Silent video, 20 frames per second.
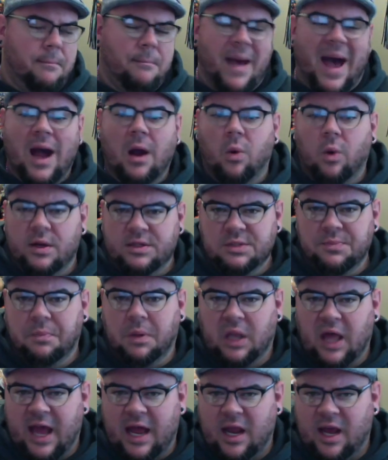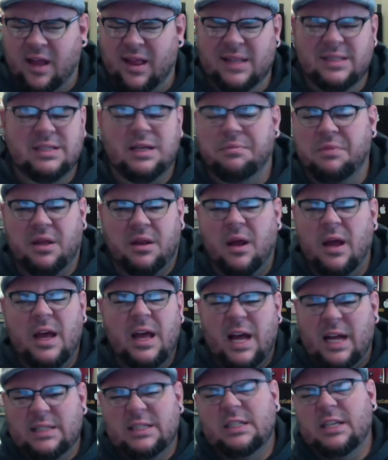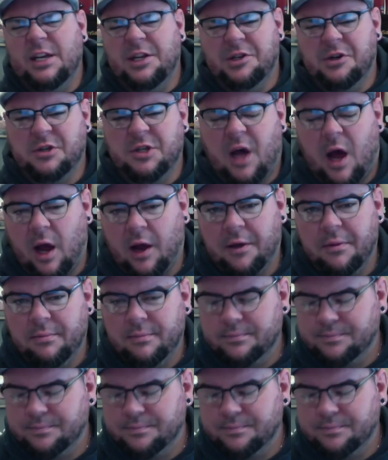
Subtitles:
backwards planning. That's teacher talk.